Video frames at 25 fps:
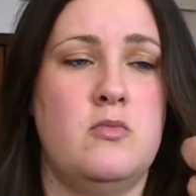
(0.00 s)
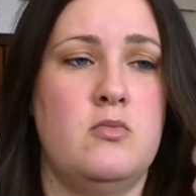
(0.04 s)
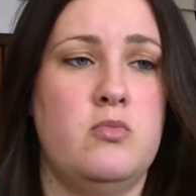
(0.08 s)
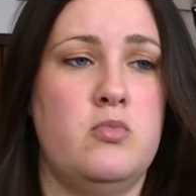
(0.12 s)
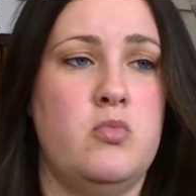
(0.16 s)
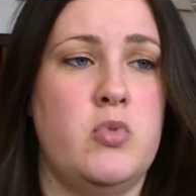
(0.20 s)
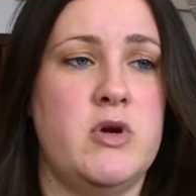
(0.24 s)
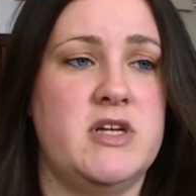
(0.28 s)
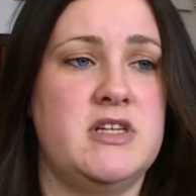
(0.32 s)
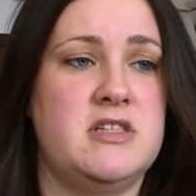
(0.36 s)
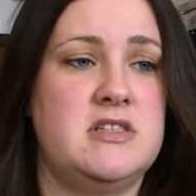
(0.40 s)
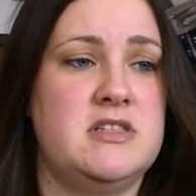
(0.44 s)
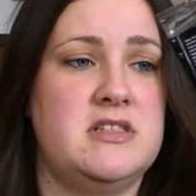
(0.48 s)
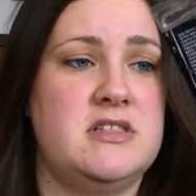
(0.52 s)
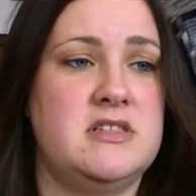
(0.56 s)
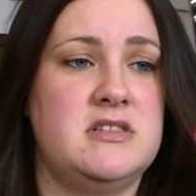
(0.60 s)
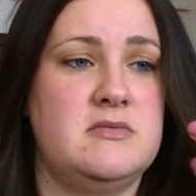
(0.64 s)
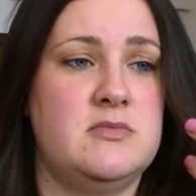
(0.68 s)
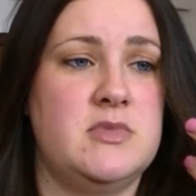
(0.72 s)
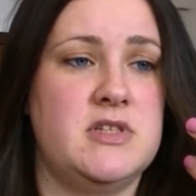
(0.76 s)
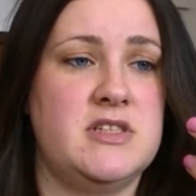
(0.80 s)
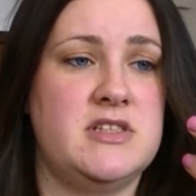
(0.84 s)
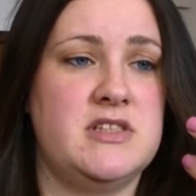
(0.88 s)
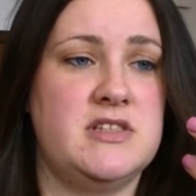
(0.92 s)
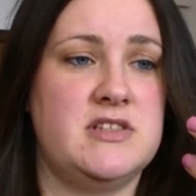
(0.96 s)
which
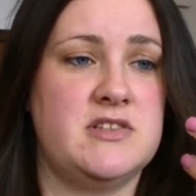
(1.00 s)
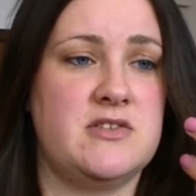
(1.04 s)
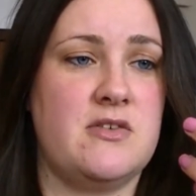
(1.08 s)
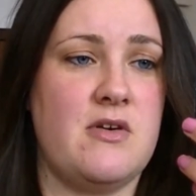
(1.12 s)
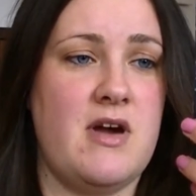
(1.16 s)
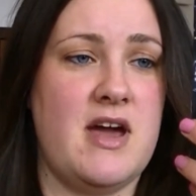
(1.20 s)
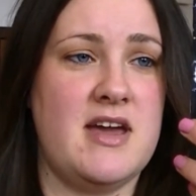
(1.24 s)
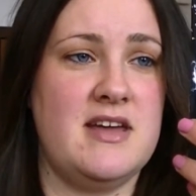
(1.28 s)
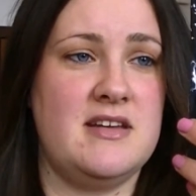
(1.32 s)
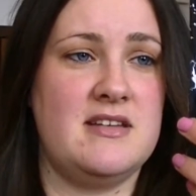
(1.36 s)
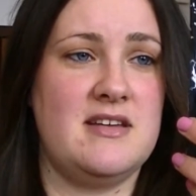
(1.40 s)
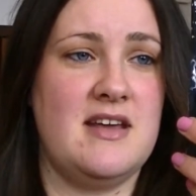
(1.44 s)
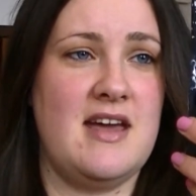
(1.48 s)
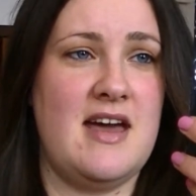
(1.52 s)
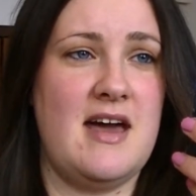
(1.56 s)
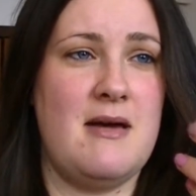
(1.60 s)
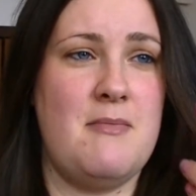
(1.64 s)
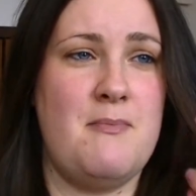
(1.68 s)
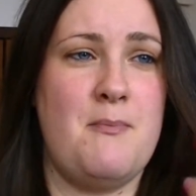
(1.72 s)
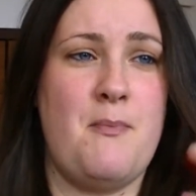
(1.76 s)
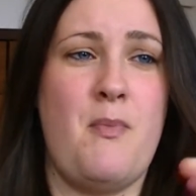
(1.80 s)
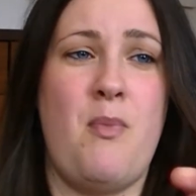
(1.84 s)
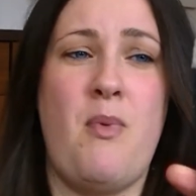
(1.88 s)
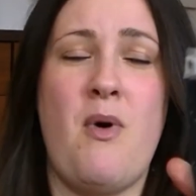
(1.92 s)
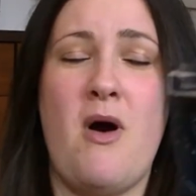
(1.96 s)
is great.
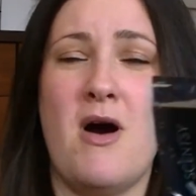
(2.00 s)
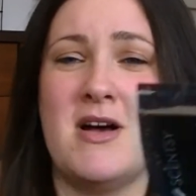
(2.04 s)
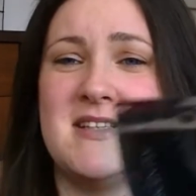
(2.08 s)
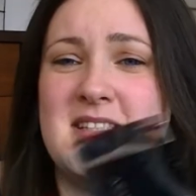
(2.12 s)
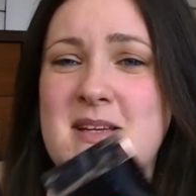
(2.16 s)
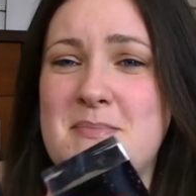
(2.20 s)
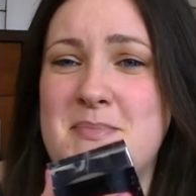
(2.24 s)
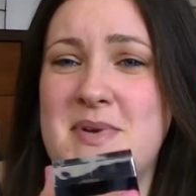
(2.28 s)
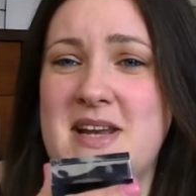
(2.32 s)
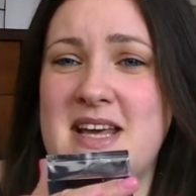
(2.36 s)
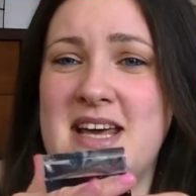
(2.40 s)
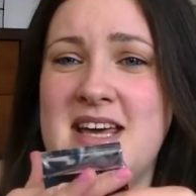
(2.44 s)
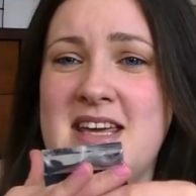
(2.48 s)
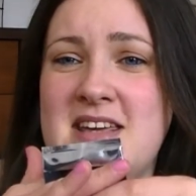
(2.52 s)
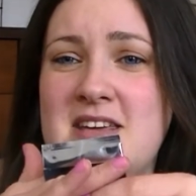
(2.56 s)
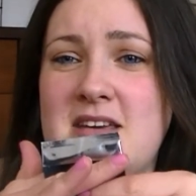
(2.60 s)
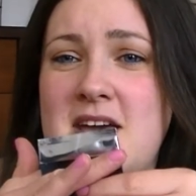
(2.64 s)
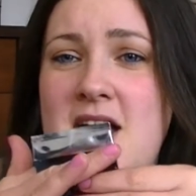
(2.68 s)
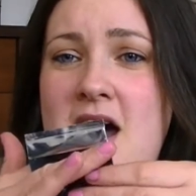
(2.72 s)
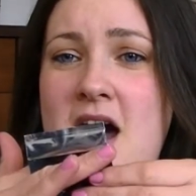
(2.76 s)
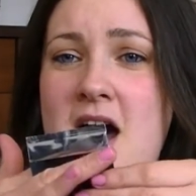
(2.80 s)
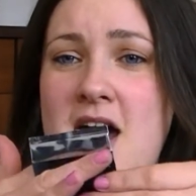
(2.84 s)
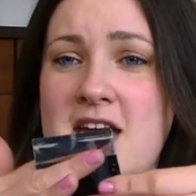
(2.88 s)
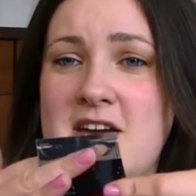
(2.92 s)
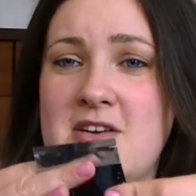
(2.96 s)
Possibly
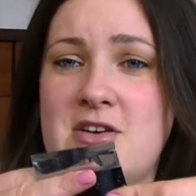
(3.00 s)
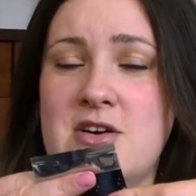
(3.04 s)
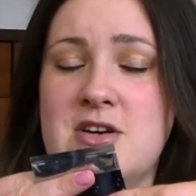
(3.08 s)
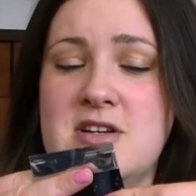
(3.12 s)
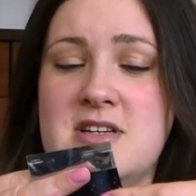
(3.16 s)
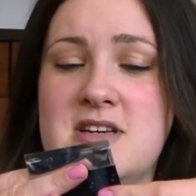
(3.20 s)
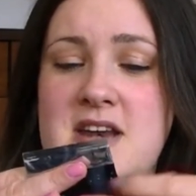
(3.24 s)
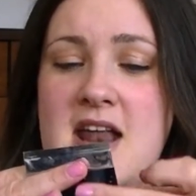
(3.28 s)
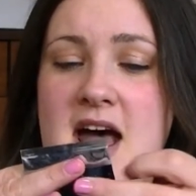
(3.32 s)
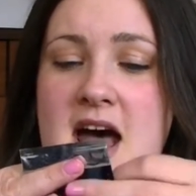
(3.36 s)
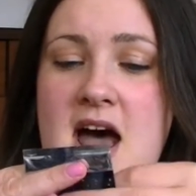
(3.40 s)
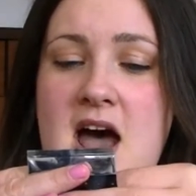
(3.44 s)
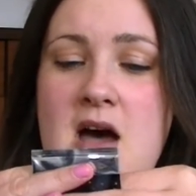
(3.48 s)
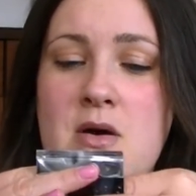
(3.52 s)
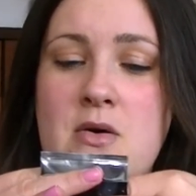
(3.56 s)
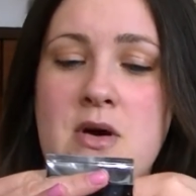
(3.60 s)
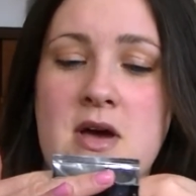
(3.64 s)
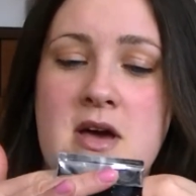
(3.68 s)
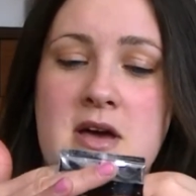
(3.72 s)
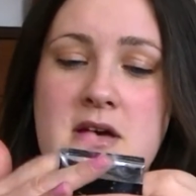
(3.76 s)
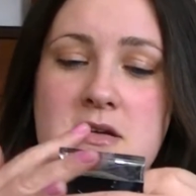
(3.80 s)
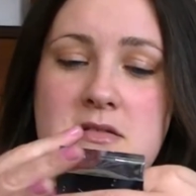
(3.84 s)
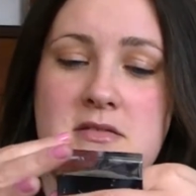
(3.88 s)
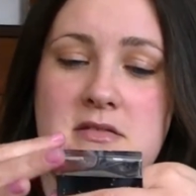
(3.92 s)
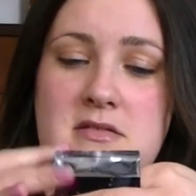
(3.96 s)
I could now
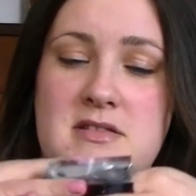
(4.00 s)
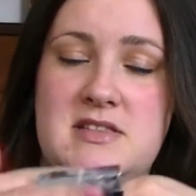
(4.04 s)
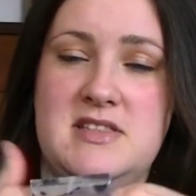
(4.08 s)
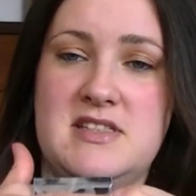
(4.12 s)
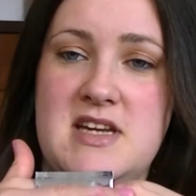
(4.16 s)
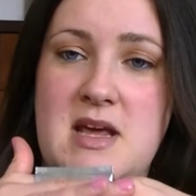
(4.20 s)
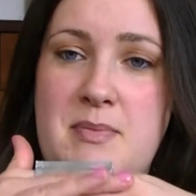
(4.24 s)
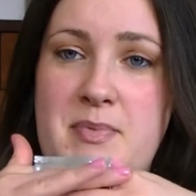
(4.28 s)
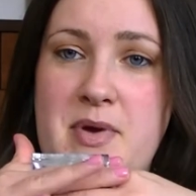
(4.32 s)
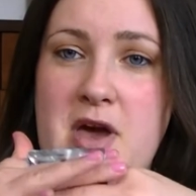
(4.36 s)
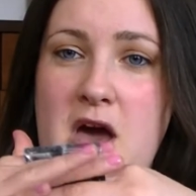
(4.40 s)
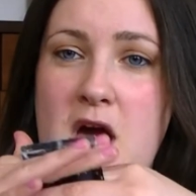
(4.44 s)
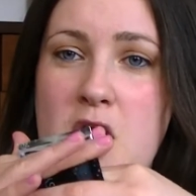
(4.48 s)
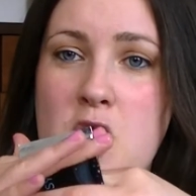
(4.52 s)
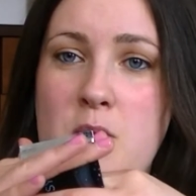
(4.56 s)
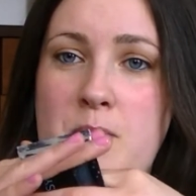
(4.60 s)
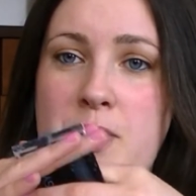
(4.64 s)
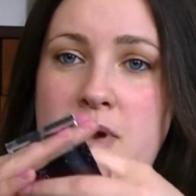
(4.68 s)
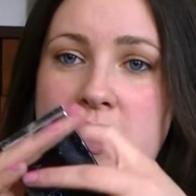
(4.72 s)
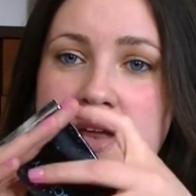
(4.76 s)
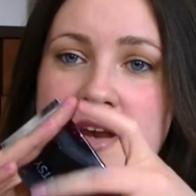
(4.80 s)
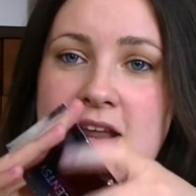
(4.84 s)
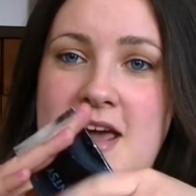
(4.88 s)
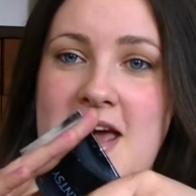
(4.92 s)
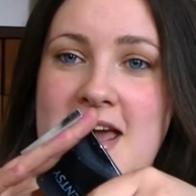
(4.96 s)
snip it
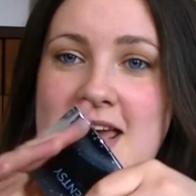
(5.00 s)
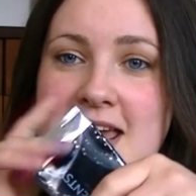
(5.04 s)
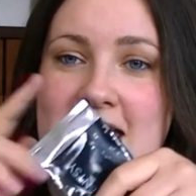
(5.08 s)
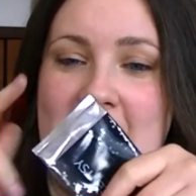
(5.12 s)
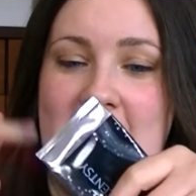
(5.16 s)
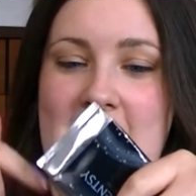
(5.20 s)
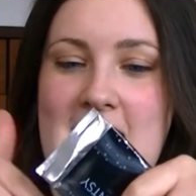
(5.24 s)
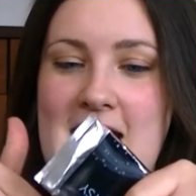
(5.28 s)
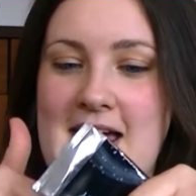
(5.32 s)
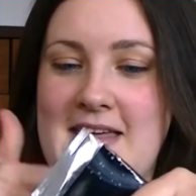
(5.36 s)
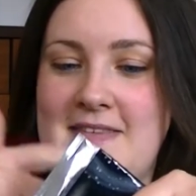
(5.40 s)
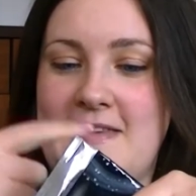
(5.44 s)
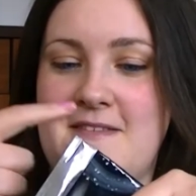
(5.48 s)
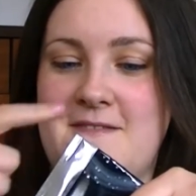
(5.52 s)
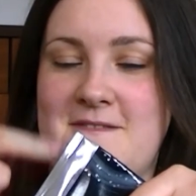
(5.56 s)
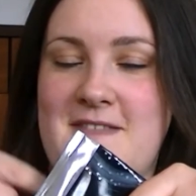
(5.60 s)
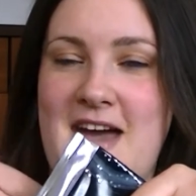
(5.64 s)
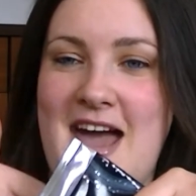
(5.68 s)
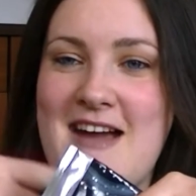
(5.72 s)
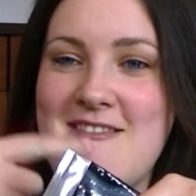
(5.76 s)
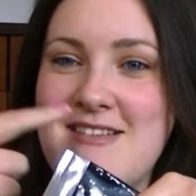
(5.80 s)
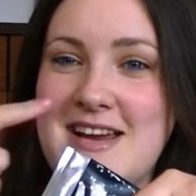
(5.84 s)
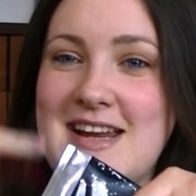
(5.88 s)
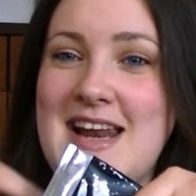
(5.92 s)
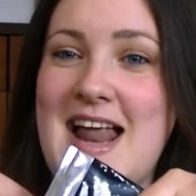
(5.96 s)
open and get like the
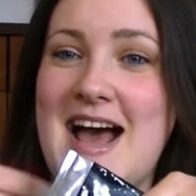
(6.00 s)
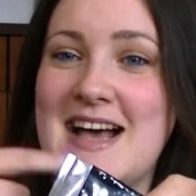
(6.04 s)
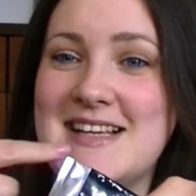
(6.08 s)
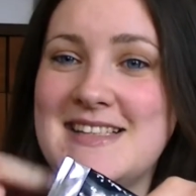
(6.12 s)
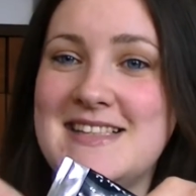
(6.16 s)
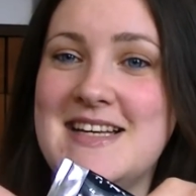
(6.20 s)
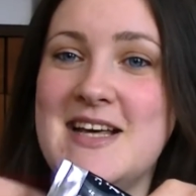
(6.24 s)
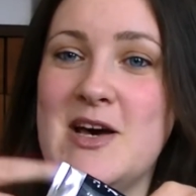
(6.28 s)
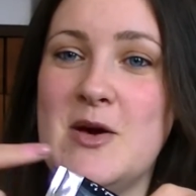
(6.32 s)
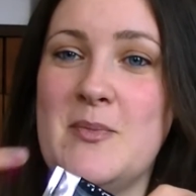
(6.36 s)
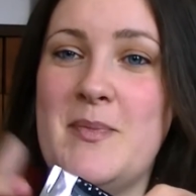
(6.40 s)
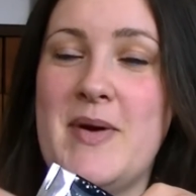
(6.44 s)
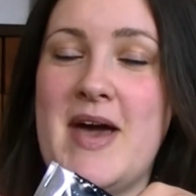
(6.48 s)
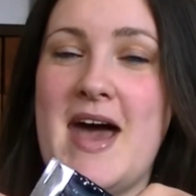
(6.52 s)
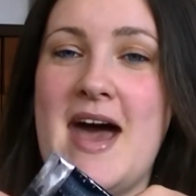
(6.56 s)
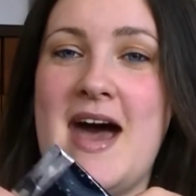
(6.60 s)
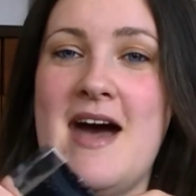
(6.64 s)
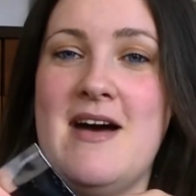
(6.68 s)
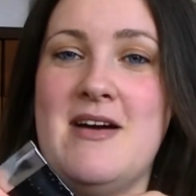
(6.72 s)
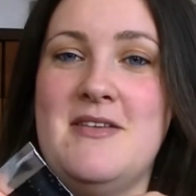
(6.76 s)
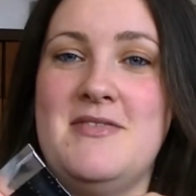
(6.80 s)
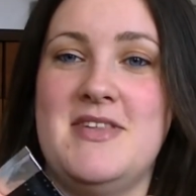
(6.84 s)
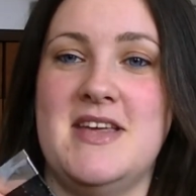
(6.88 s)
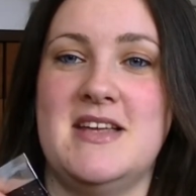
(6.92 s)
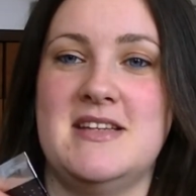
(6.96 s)
very last little bit
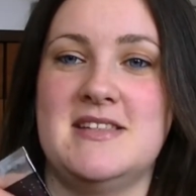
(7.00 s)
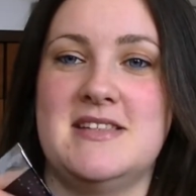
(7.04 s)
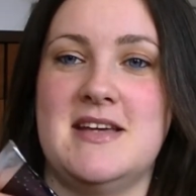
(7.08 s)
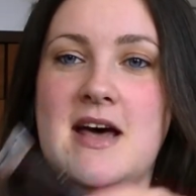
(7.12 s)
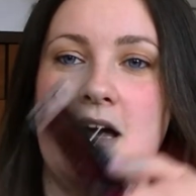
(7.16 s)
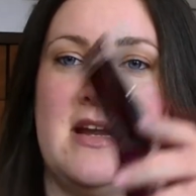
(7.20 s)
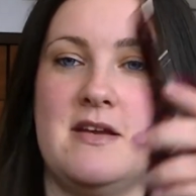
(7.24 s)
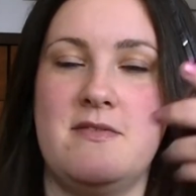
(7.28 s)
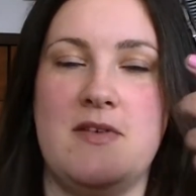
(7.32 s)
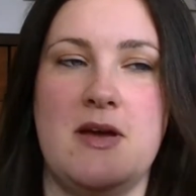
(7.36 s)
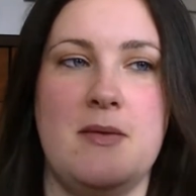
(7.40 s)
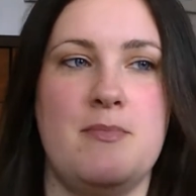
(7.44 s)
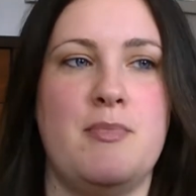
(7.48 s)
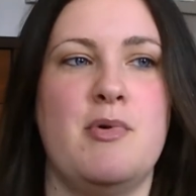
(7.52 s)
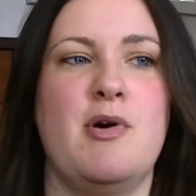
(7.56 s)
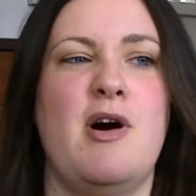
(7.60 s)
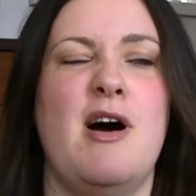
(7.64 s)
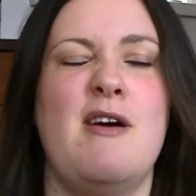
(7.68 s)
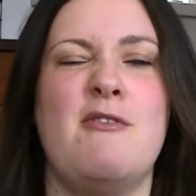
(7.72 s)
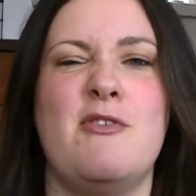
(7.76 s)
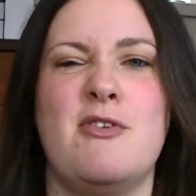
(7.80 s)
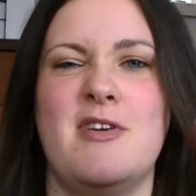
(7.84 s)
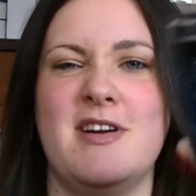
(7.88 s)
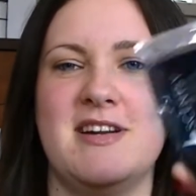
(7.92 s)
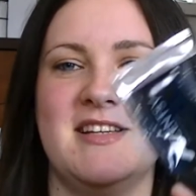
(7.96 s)
out of the inside of it, but
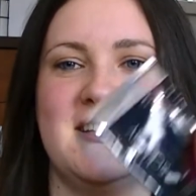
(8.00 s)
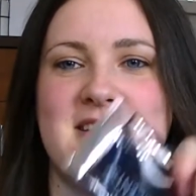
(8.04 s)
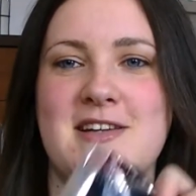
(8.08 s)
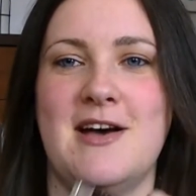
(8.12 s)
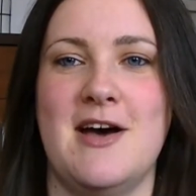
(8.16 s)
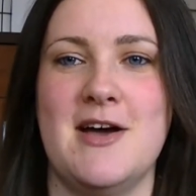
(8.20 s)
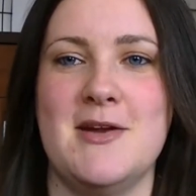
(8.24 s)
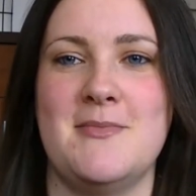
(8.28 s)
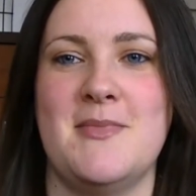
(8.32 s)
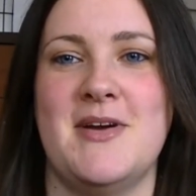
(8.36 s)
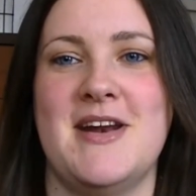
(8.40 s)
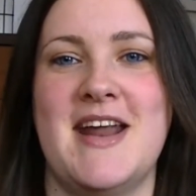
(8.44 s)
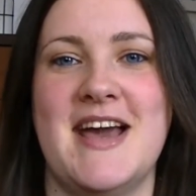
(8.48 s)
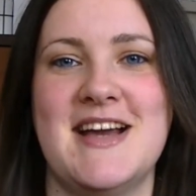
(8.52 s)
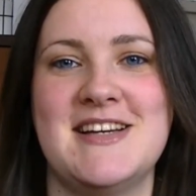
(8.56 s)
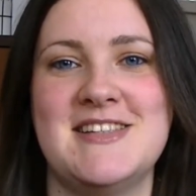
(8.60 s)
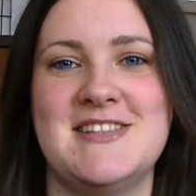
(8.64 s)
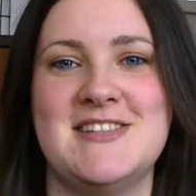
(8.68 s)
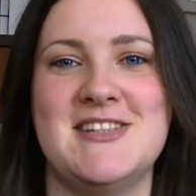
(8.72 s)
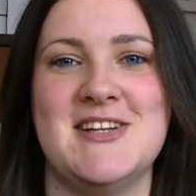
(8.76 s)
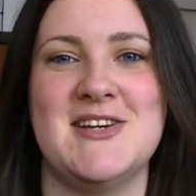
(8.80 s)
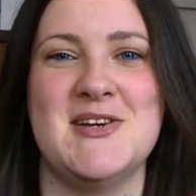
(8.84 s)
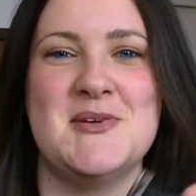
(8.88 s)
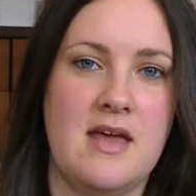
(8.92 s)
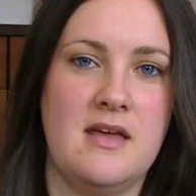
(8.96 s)
I've already started my
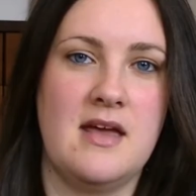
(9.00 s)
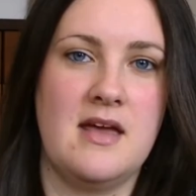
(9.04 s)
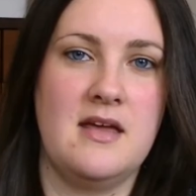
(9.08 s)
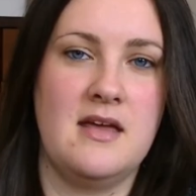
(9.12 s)
next tube.